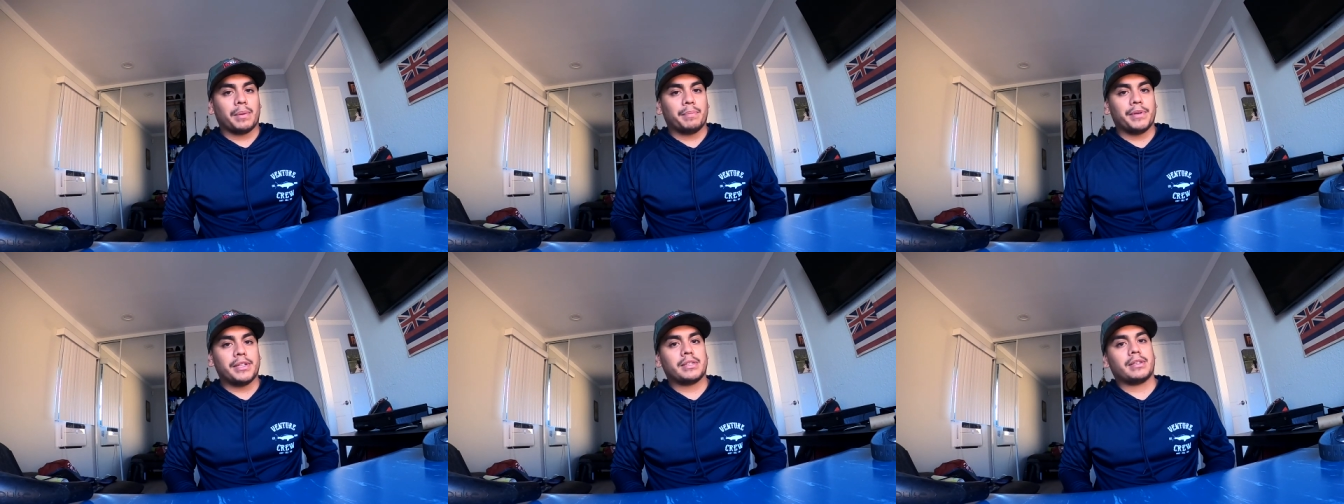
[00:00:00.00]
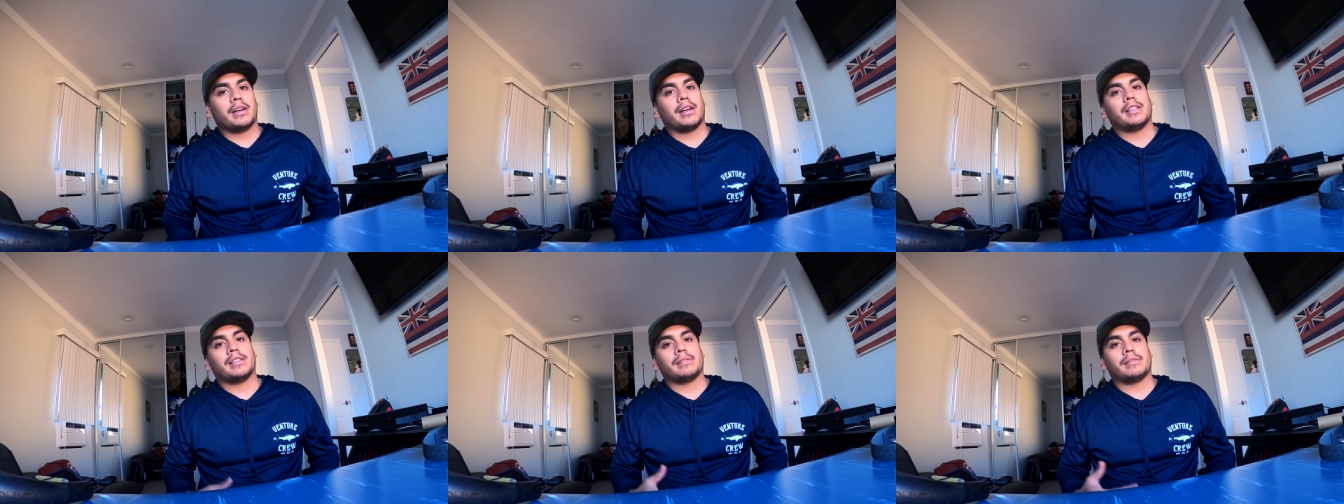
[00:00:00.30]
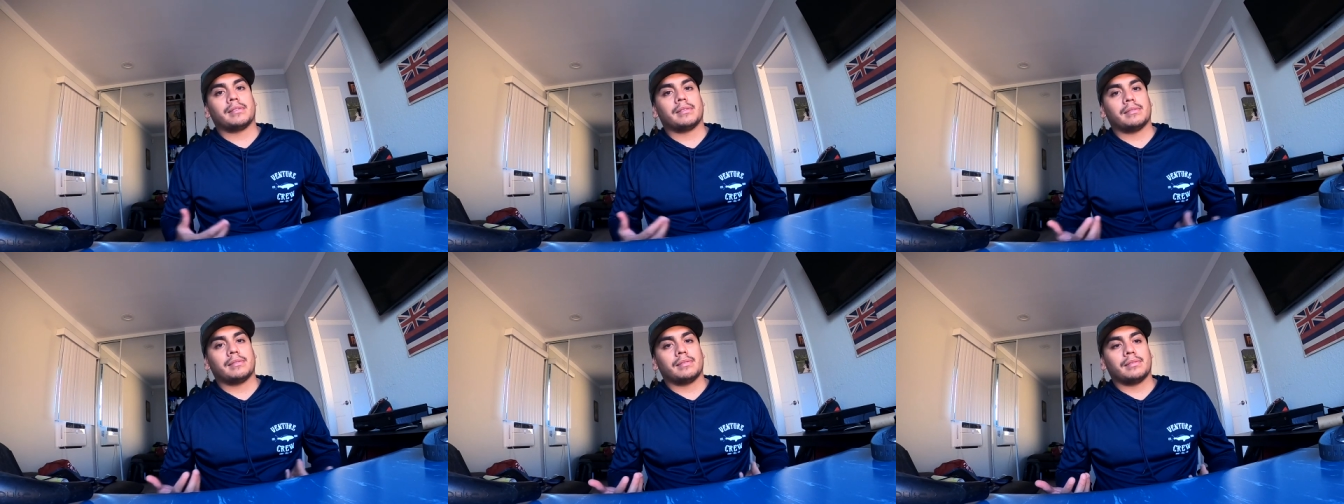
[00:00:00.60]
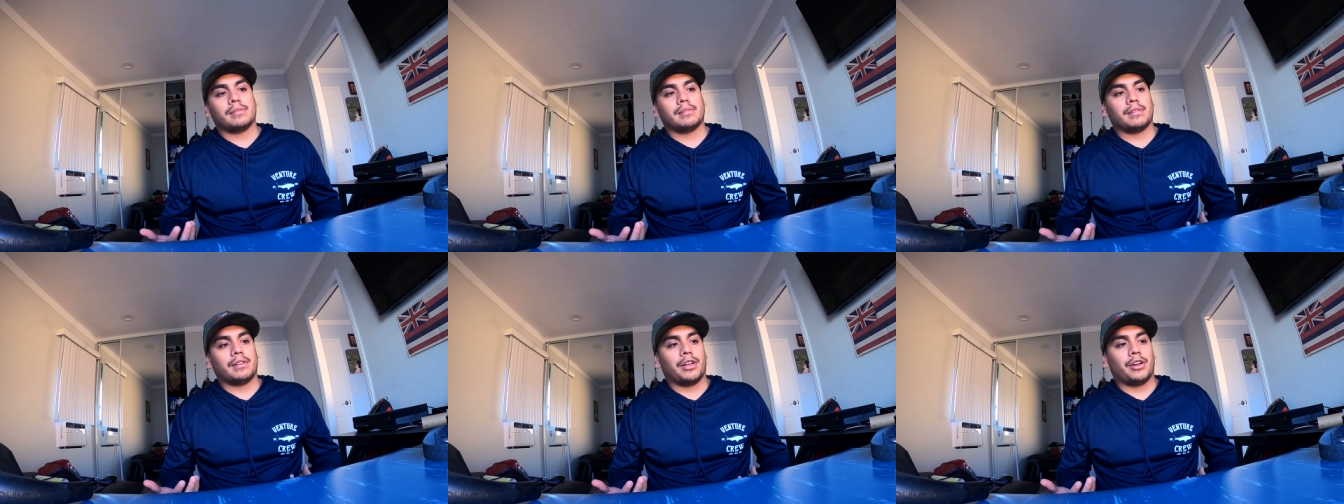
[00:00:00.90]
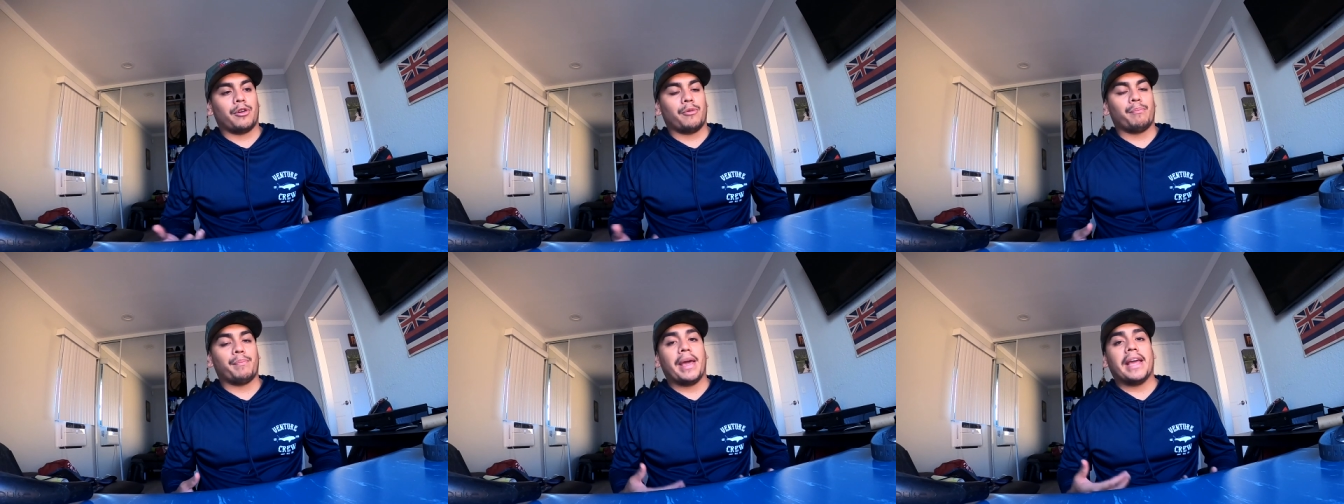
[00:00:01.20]
besides, you
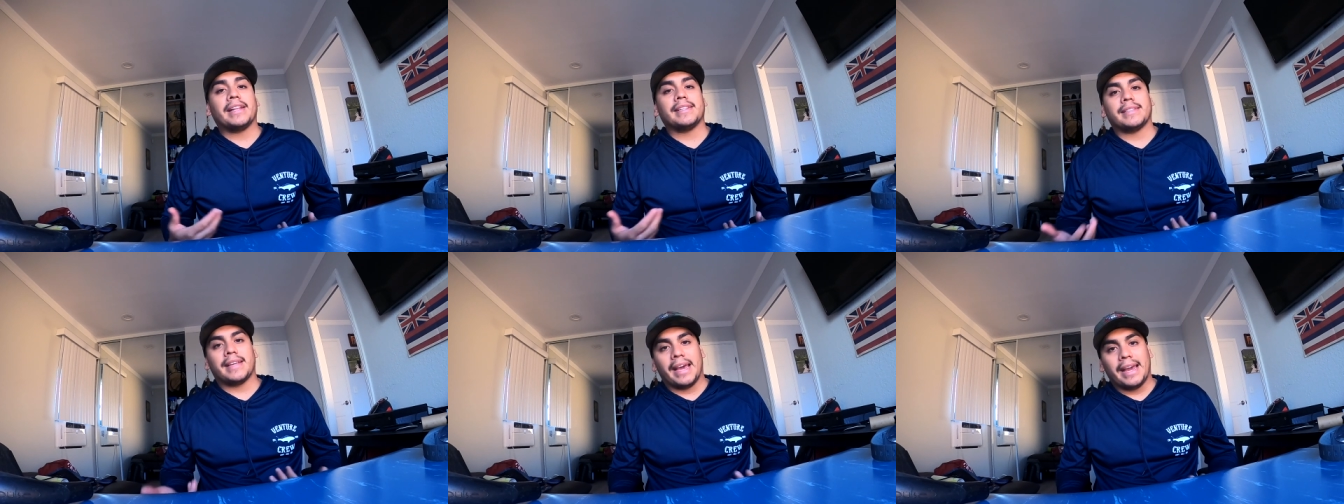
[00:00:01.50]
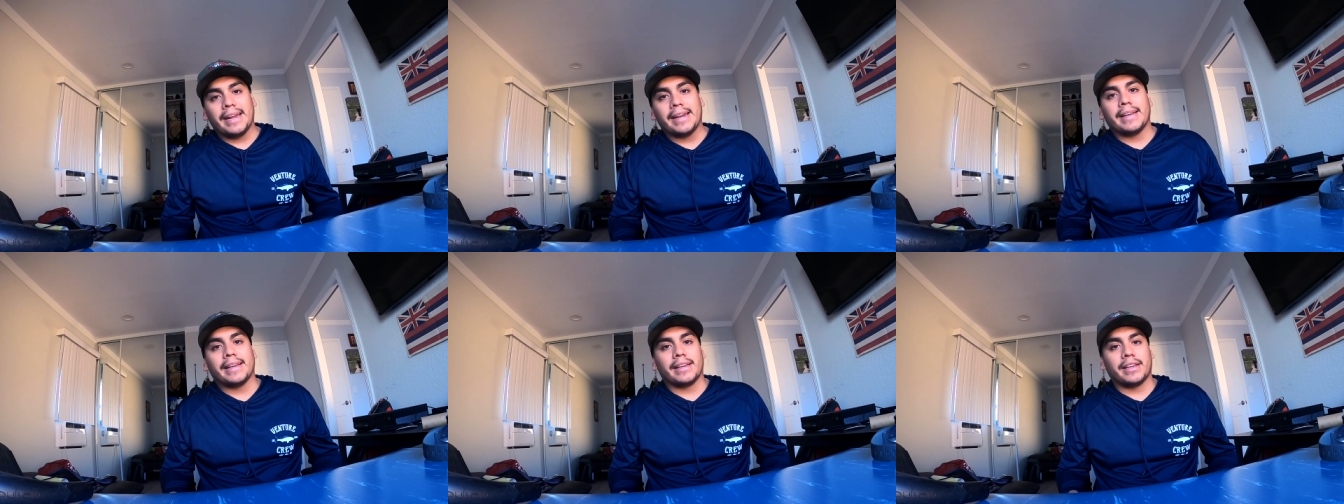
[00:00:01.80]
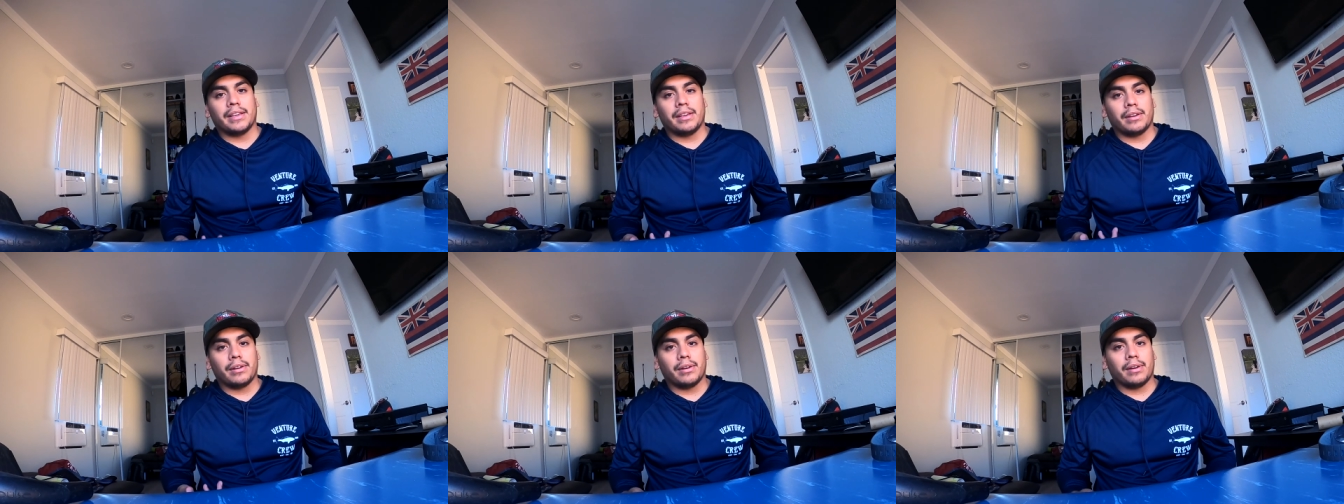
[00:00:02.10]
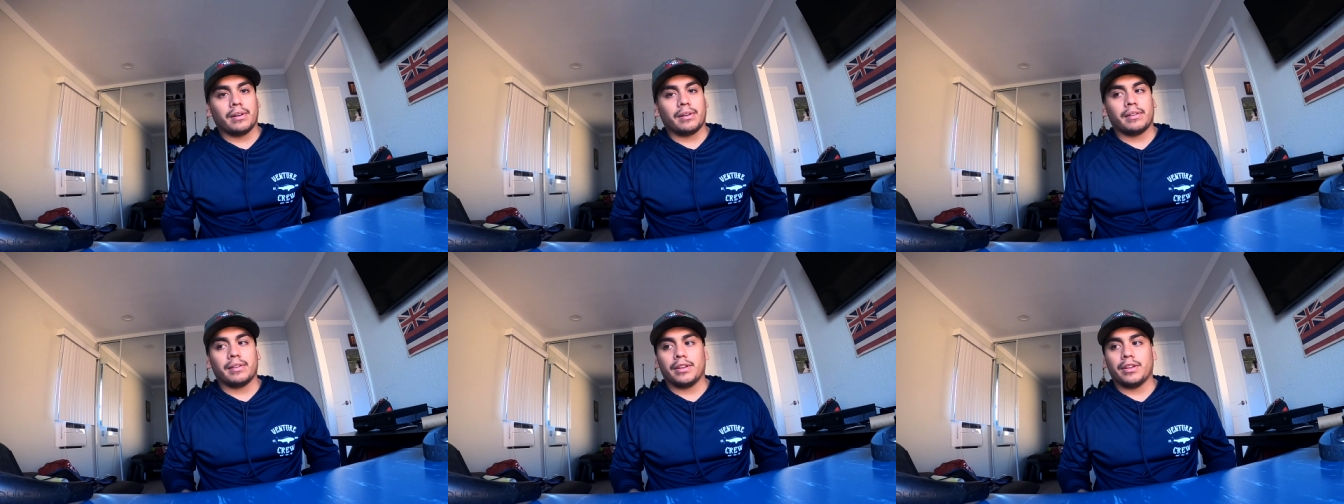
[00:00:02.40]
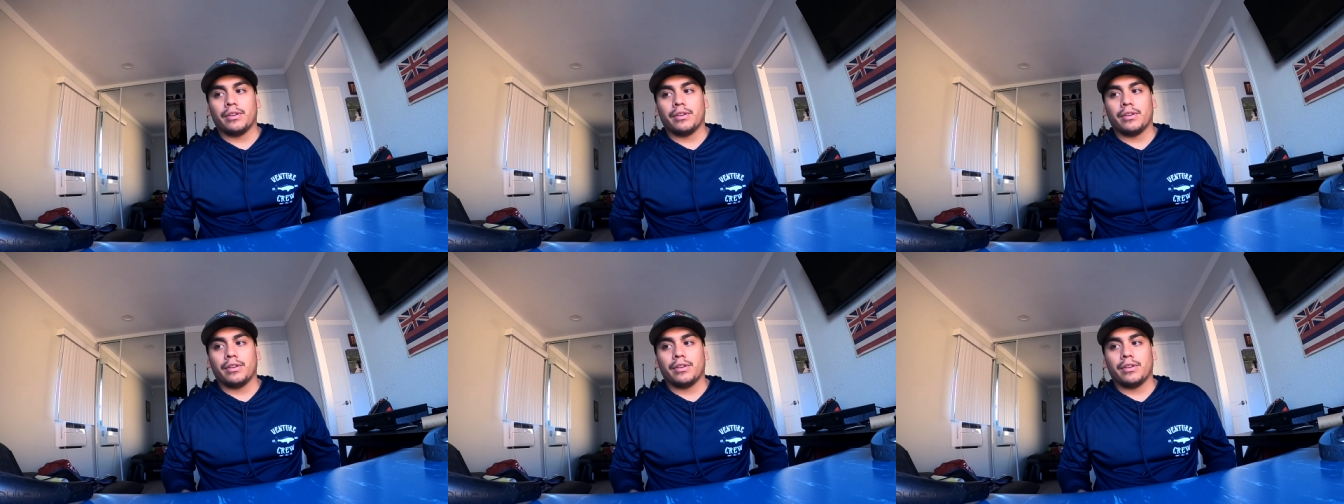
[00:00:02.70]
know, maintaining gear.